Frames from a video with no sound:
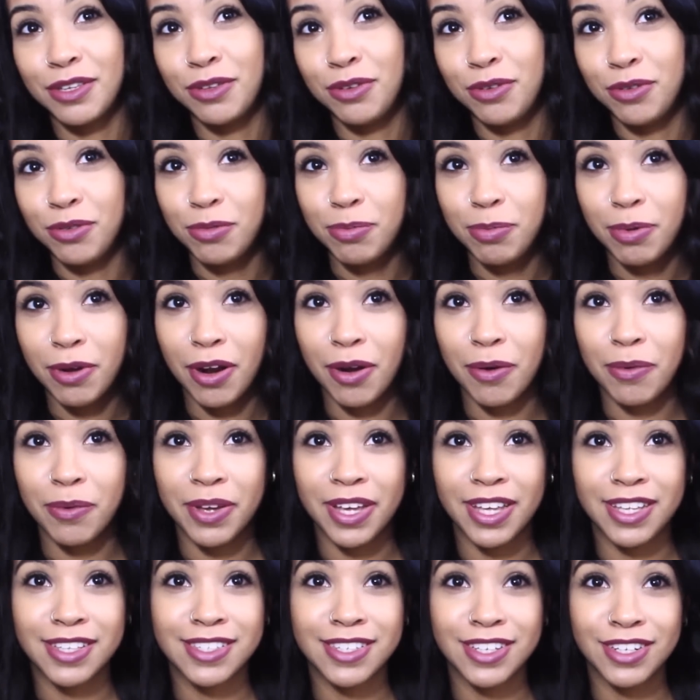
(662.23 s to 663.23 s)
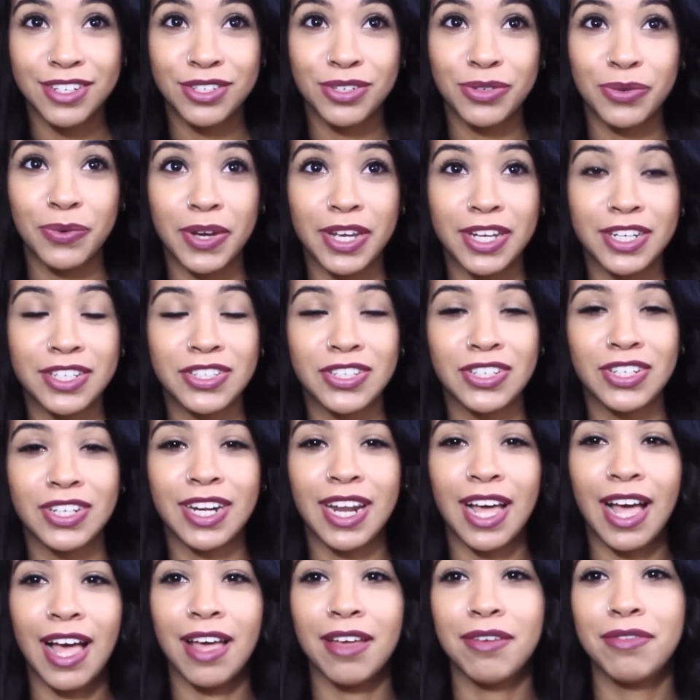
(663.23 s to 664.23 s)
U-part wig
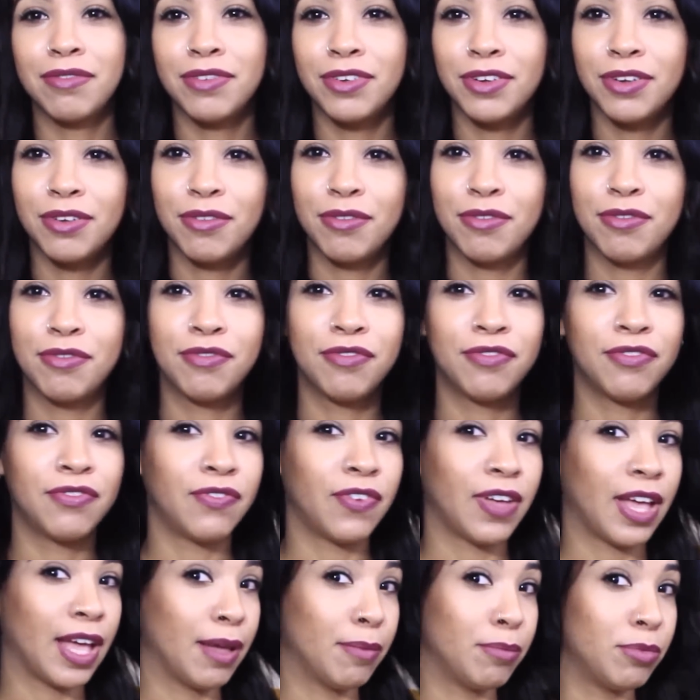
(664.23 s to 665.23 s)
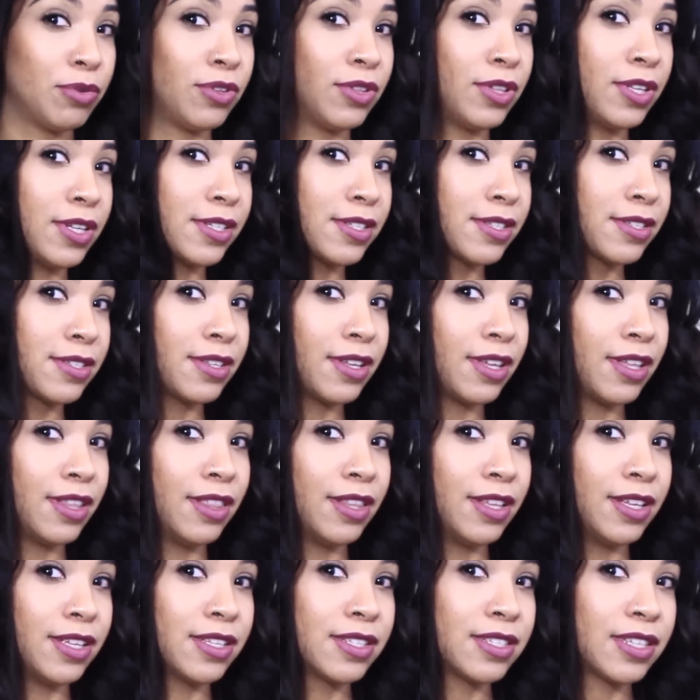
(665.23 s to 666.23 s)
situation. I feel fabulous
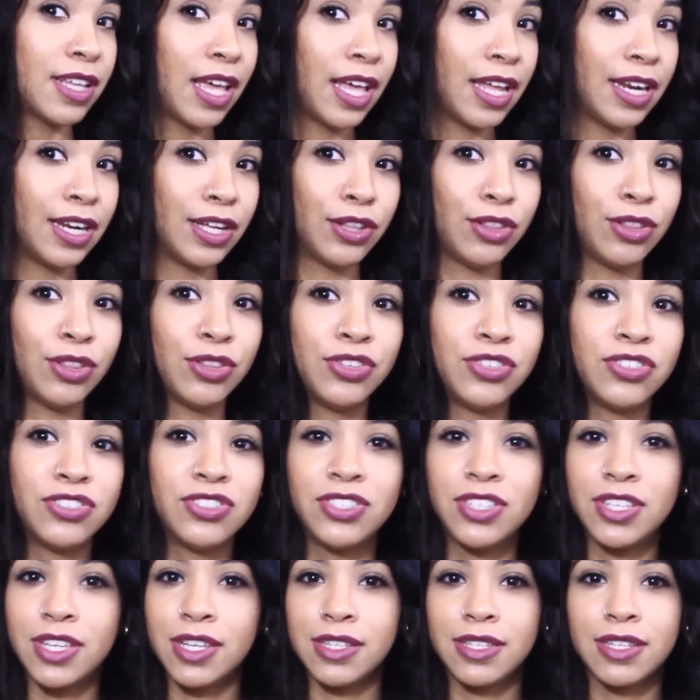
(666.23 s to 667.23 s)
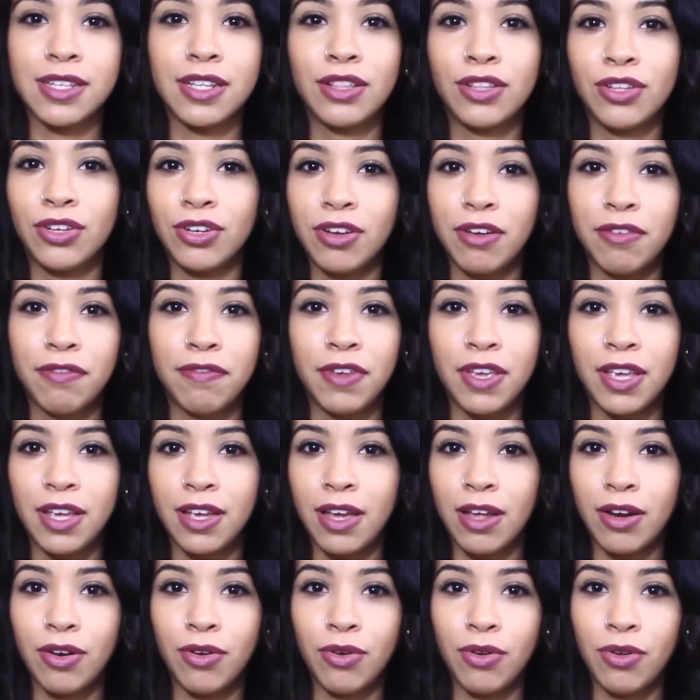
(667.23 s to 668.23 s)
in this, and it doesn't look
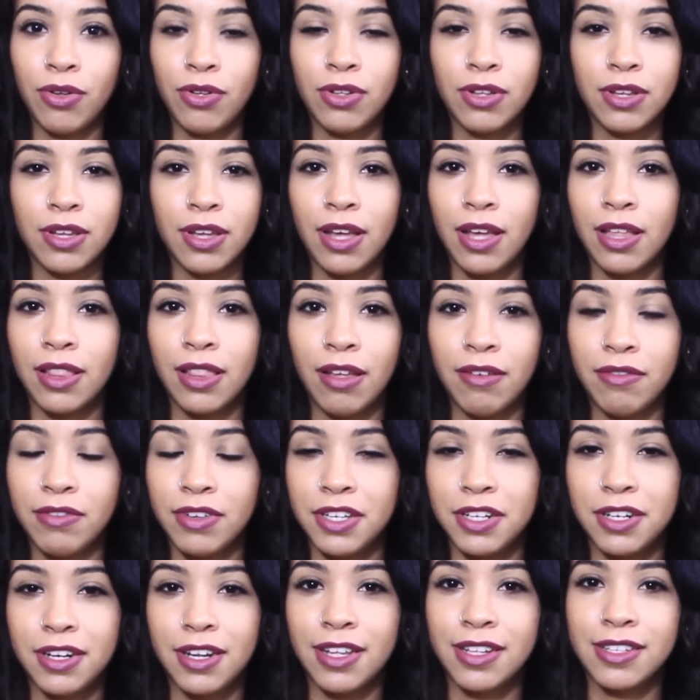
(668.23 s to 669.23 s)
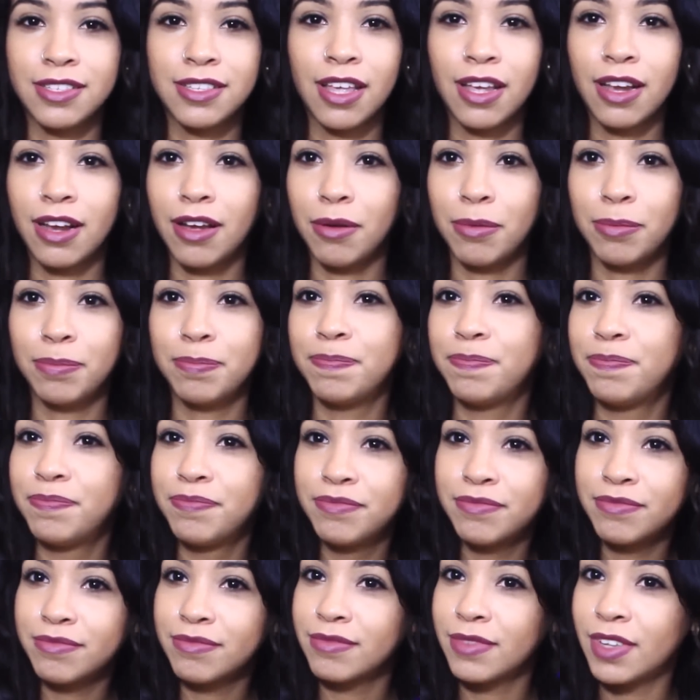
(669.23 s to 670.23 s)
fake at all. I love it. It's like a
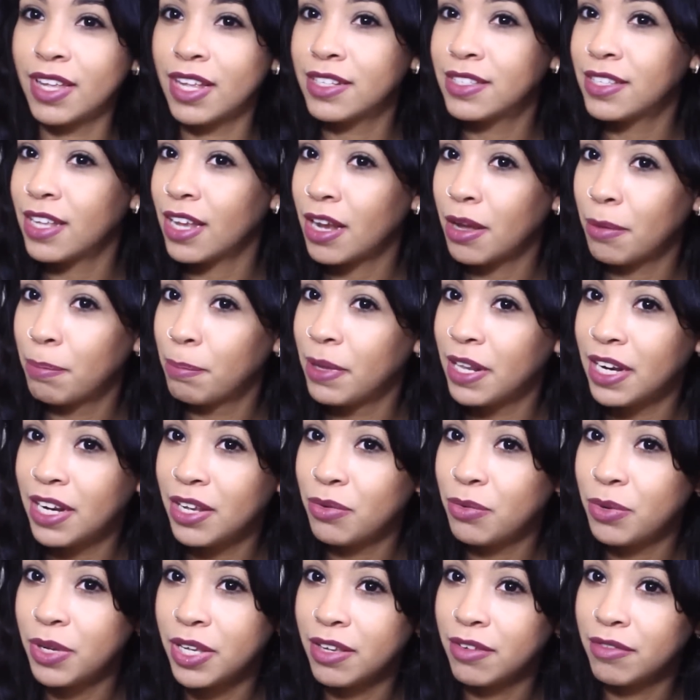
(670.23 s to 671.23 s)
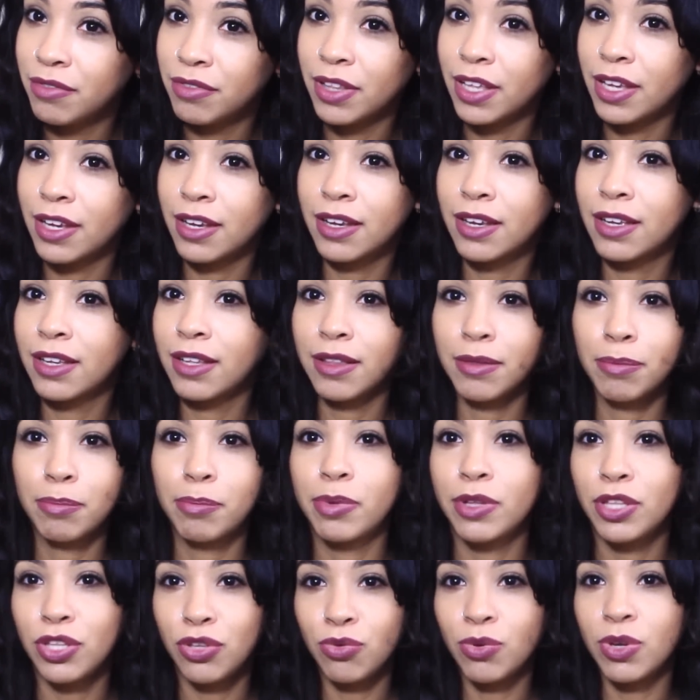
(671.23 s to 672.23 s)
mini weave, like,
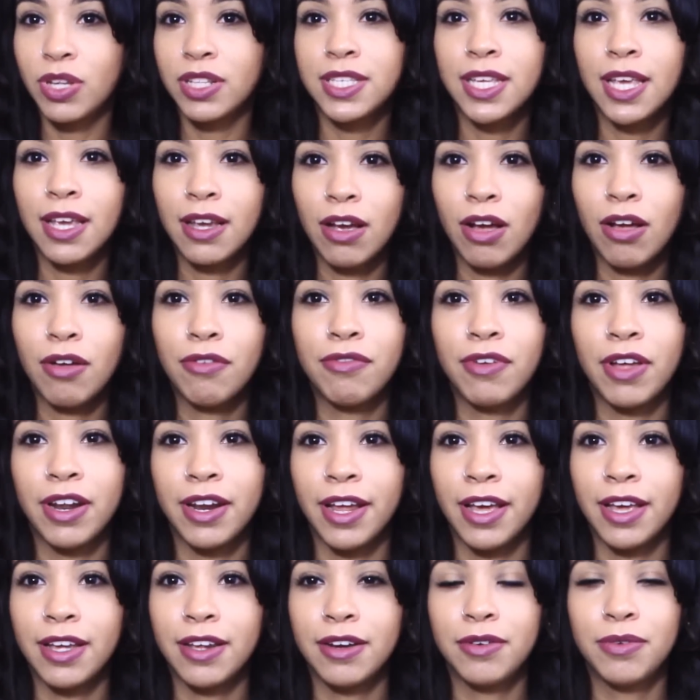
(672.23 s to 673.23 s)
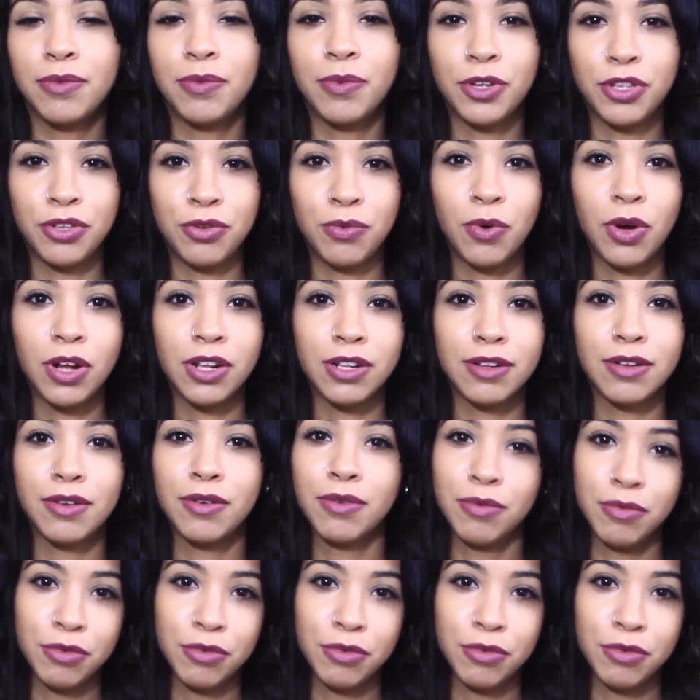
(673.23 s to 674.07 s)
but you could take off at night when you want.